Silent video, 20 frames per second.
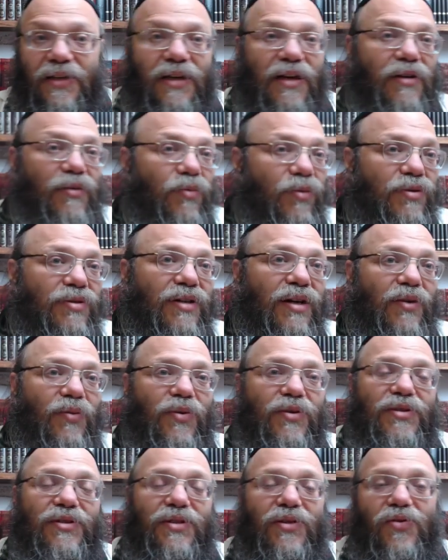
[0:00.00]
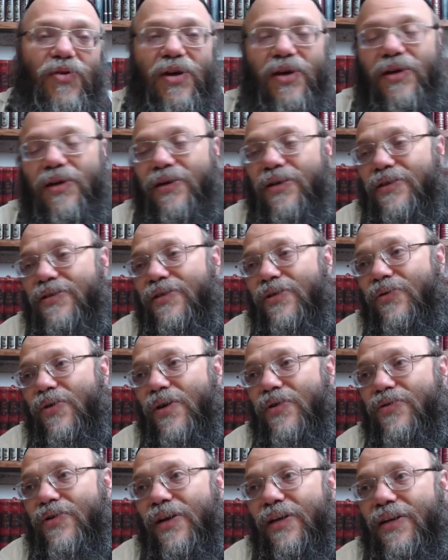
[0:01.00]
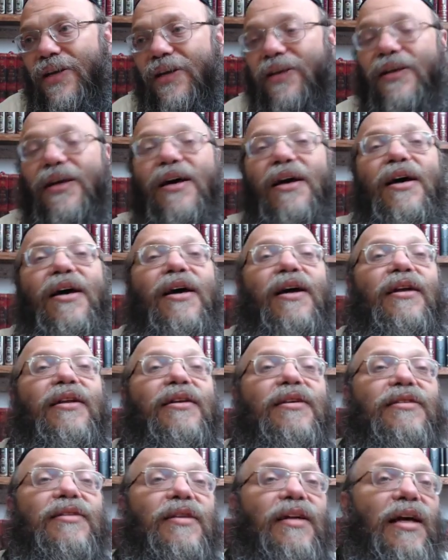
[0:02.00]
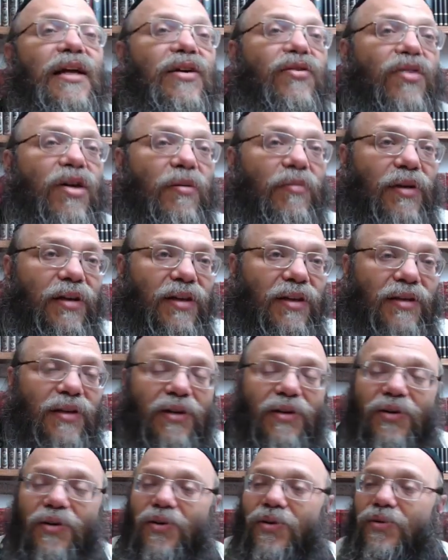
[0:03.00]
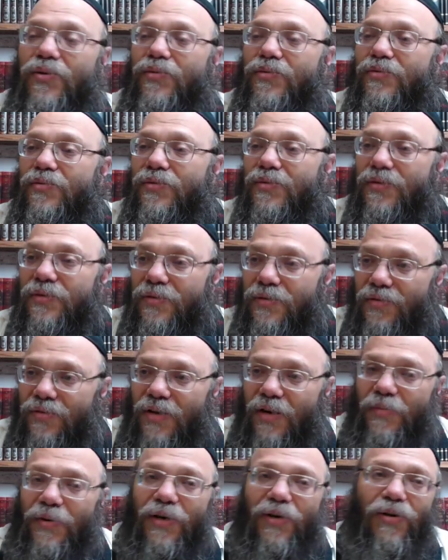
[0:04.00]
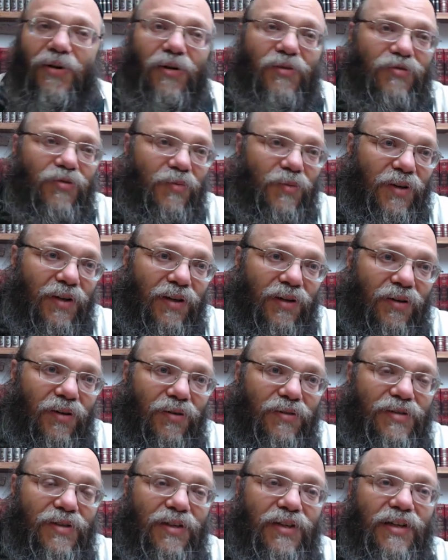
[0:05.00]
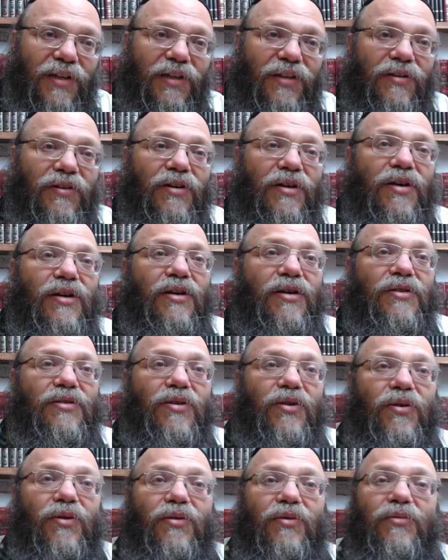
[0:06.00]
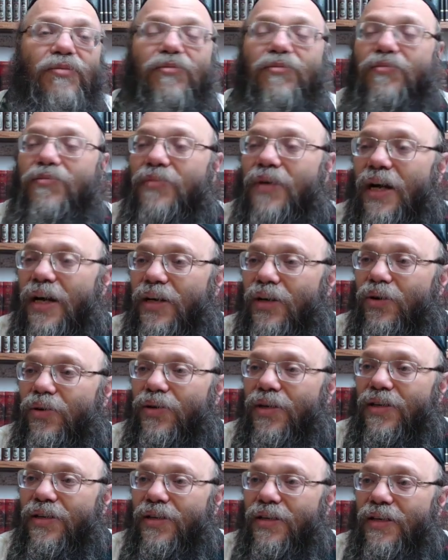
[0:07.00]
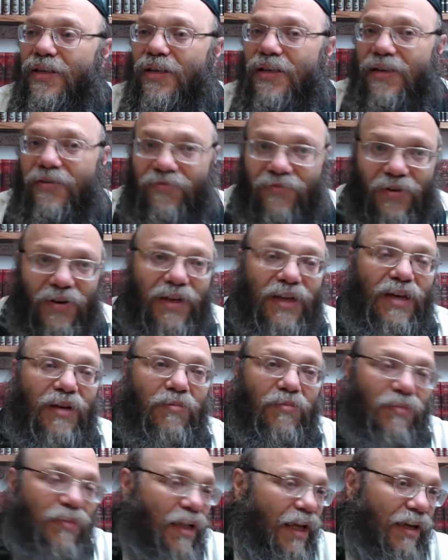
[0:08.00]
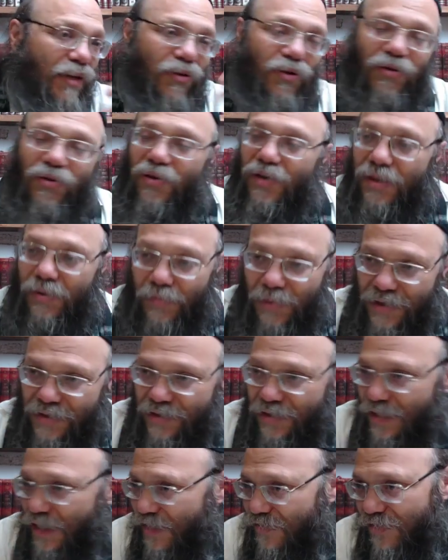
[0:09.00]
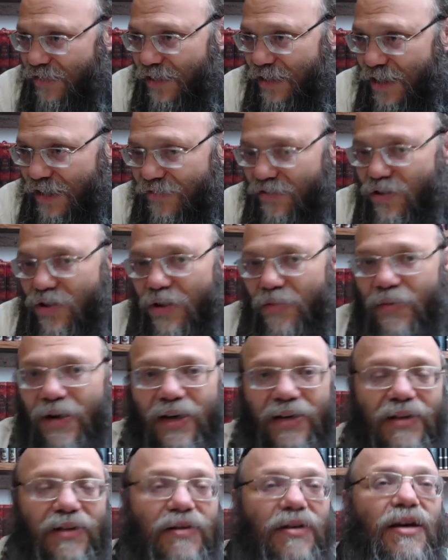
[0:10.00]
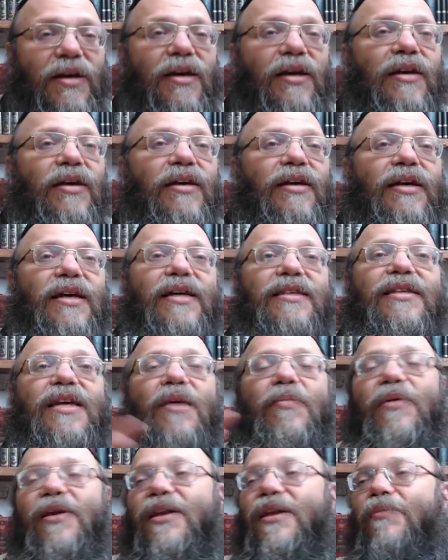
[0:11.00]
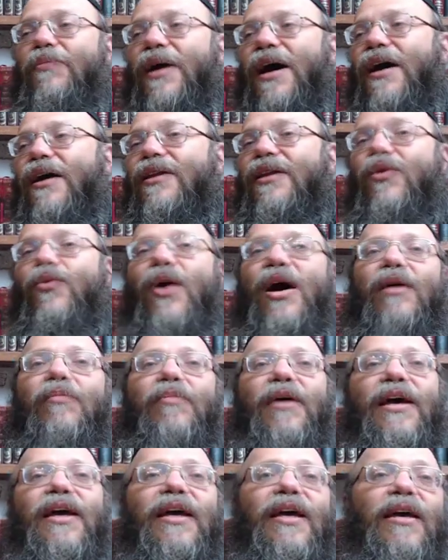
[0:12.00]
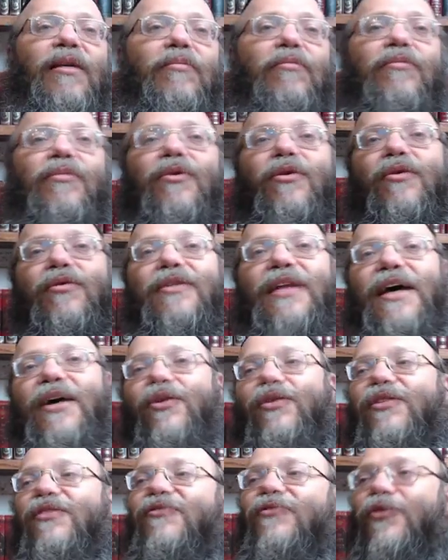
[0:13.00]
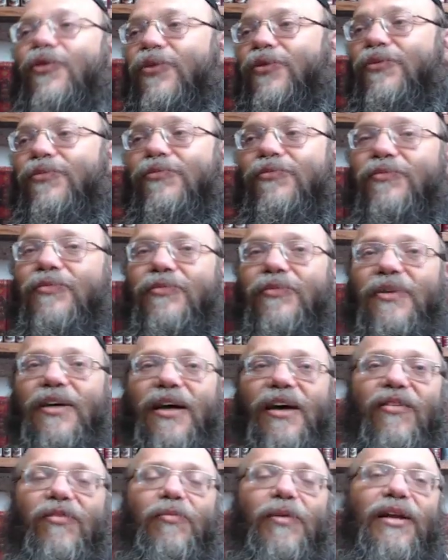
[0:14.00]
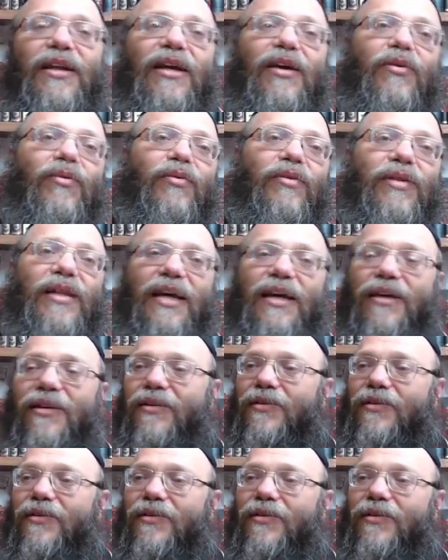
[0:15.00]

I was in a situation like that. There's another rabbi that I know, Rabbi Gold from the old city here. So I know that for him, like not only in Pesach, every Shabbat, he's keeping the wine by him on the floor. Everybody, like,